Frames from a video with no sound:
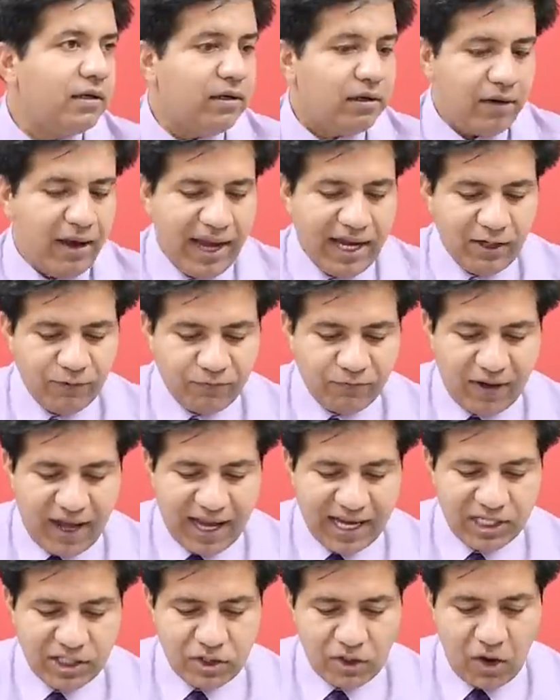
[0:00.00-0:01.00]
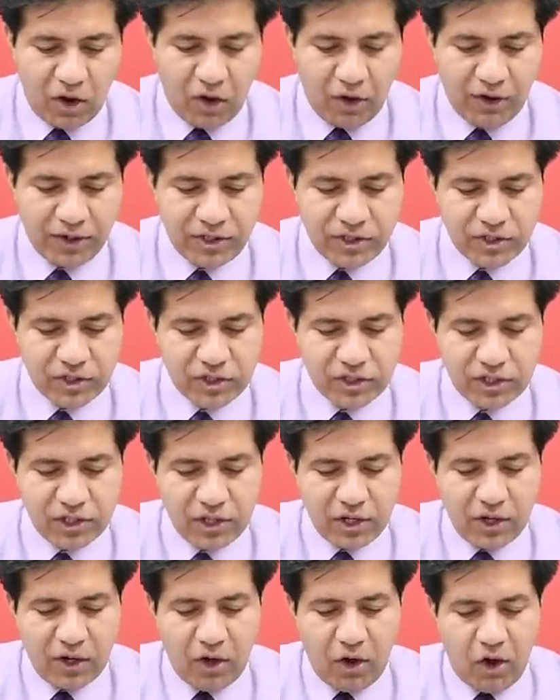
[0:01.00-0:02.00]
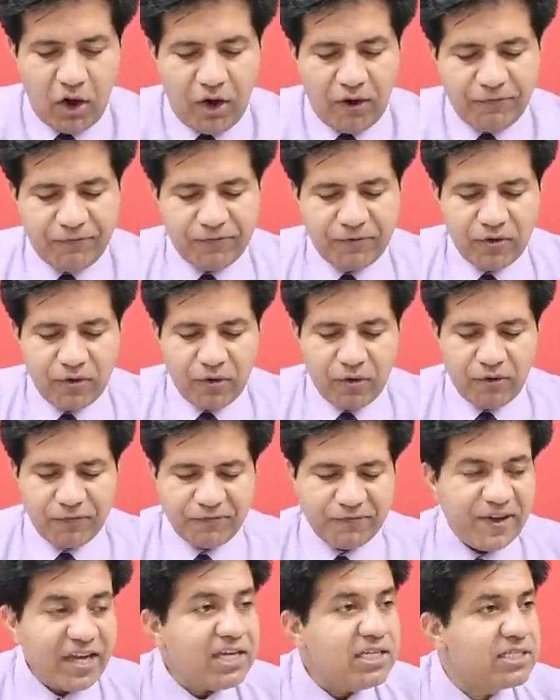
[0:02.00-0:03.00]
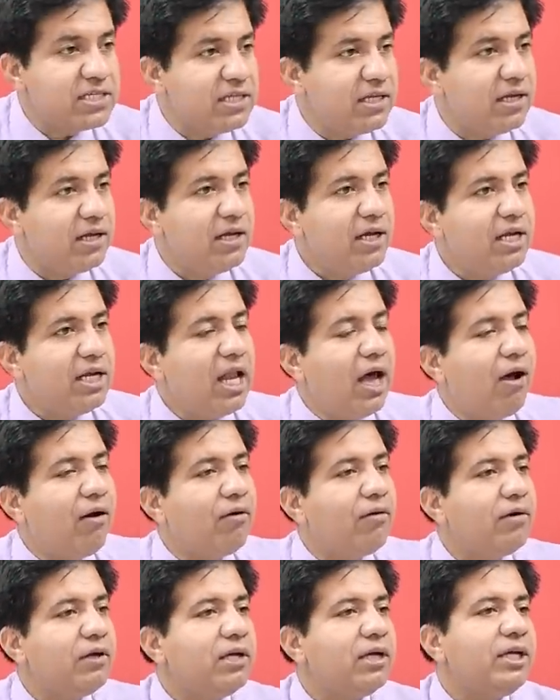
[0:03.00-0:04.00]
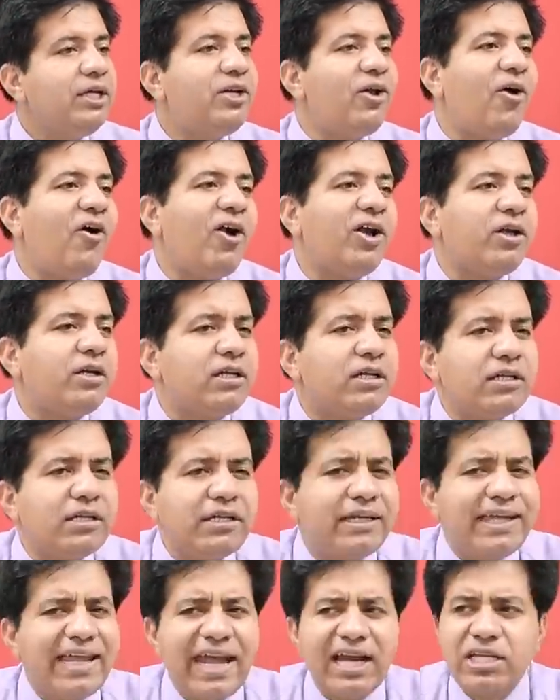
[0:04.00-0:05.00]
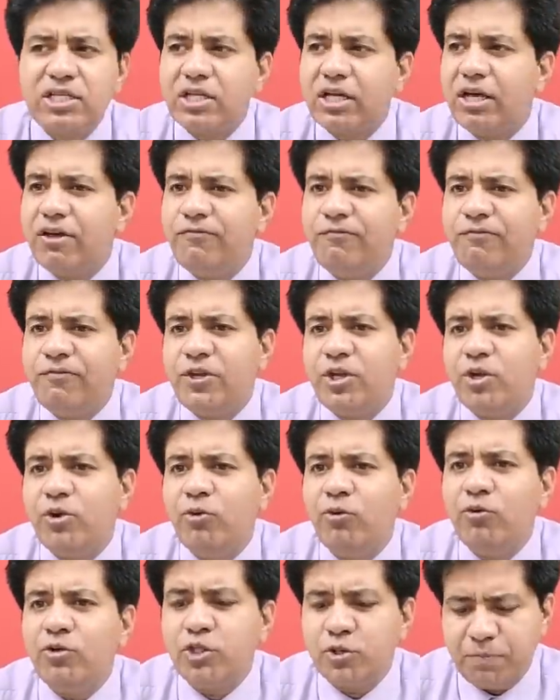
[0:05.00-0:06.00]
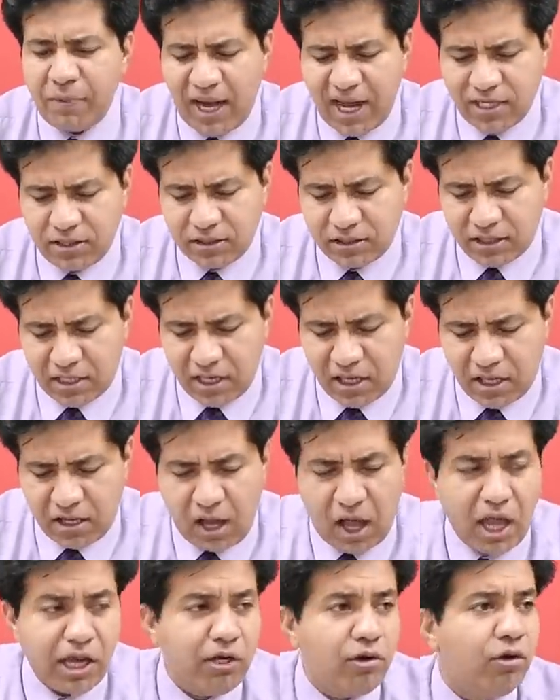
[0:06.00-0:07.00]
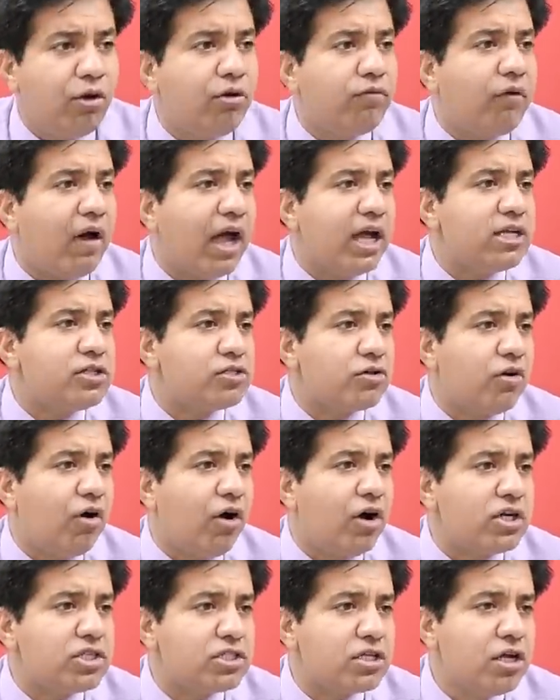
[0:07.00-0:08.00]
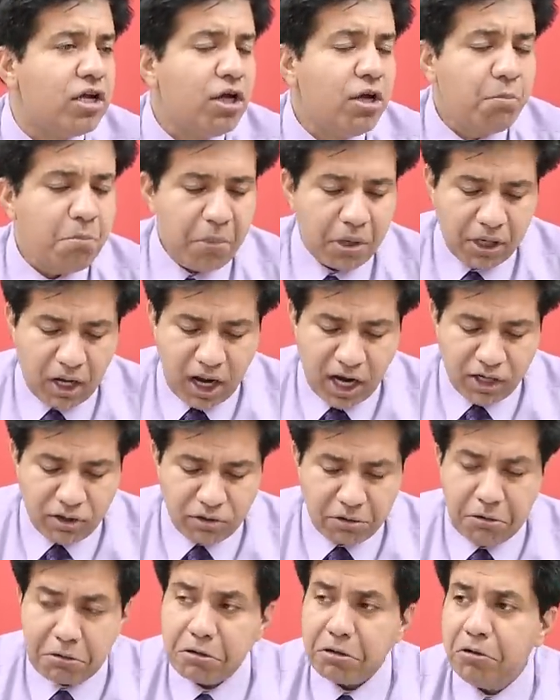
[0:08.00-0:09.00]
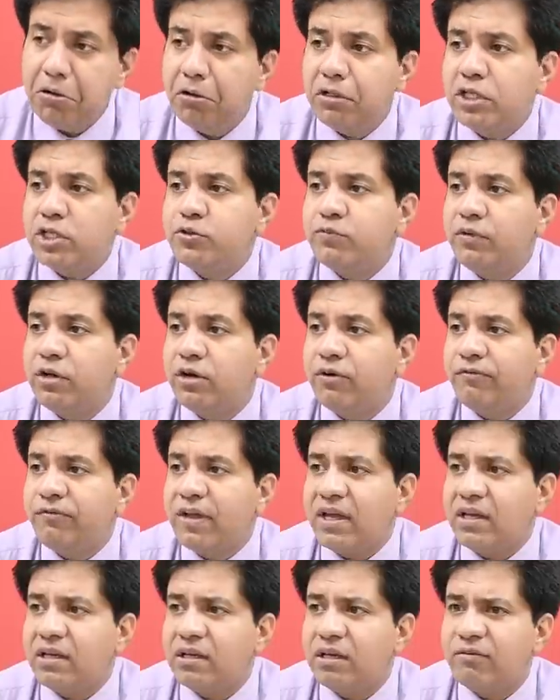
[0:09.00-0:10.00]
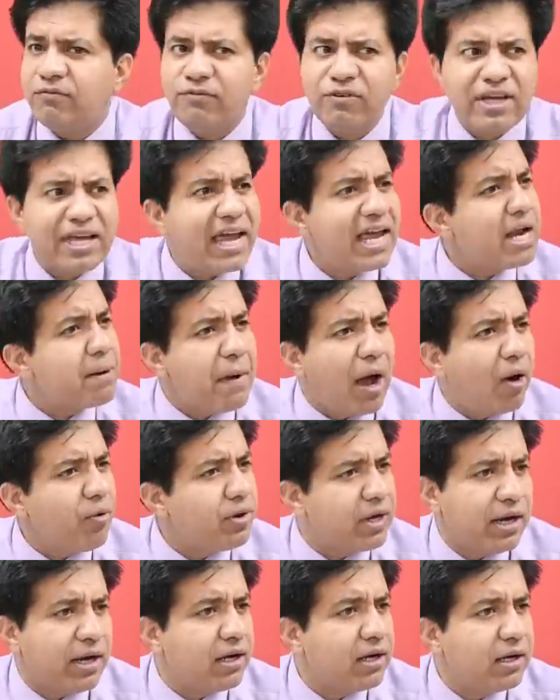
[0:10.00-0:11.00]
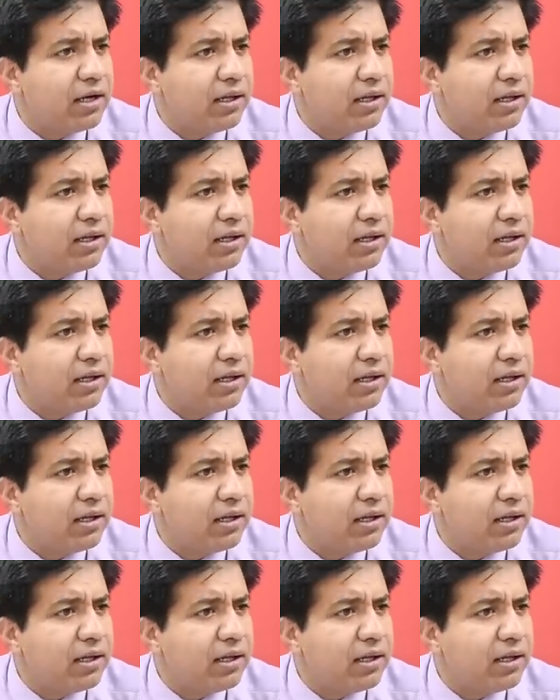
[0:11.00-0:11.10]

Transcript: right? White Horse of Uffington. Now, don't get confused by seeing I know White Horse, but I don't know this word Uffington. Forget about it,